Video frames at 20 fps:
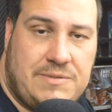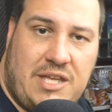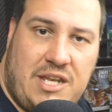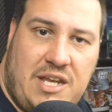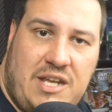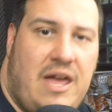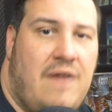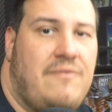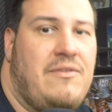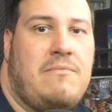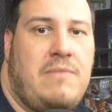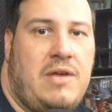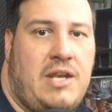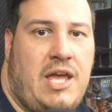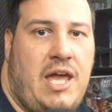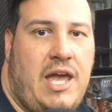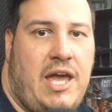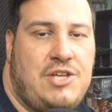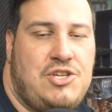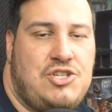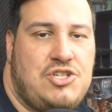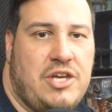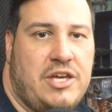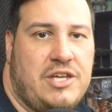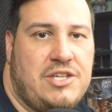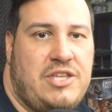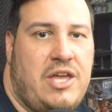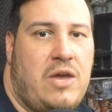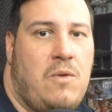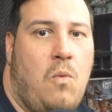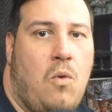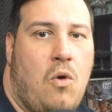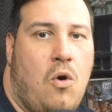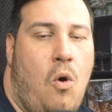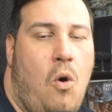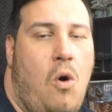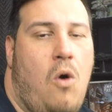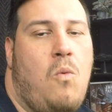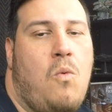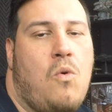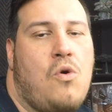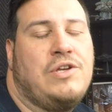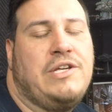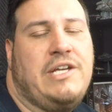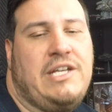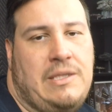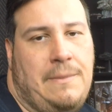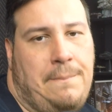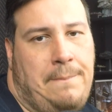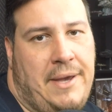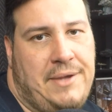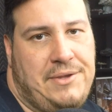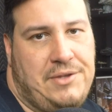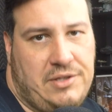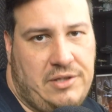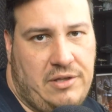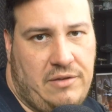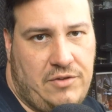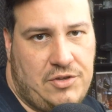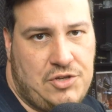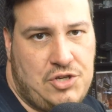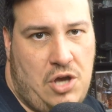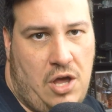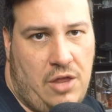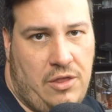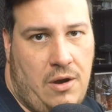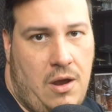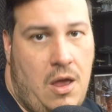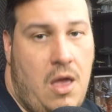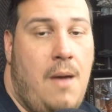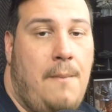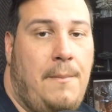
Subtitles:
They didn't have that many handshakes. They were all working independently of each other,